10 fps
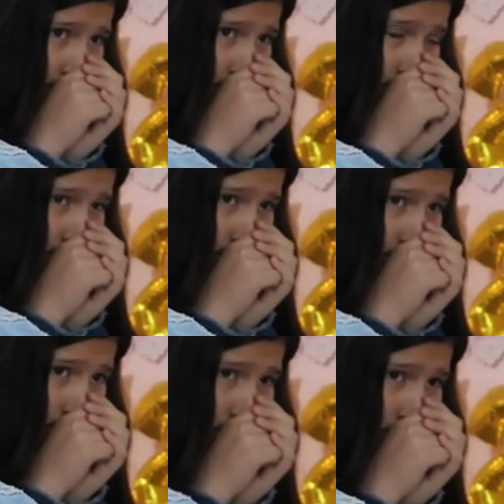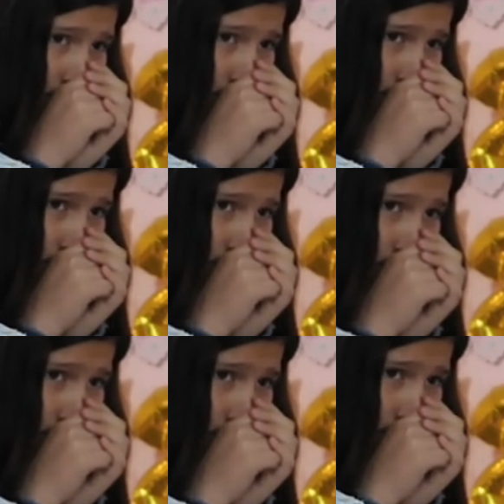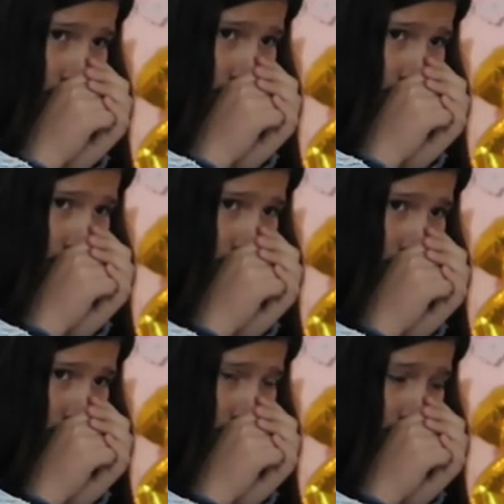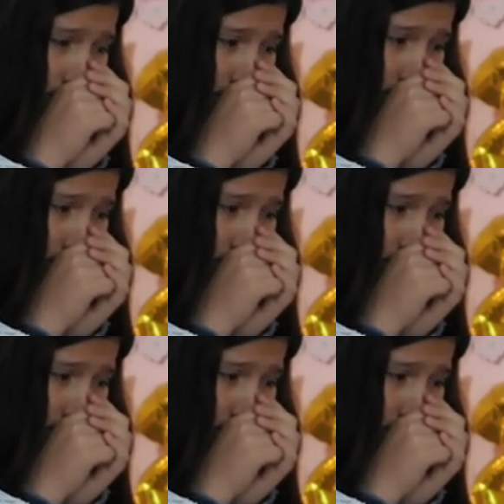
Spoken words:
No words are spoken by the person on screen.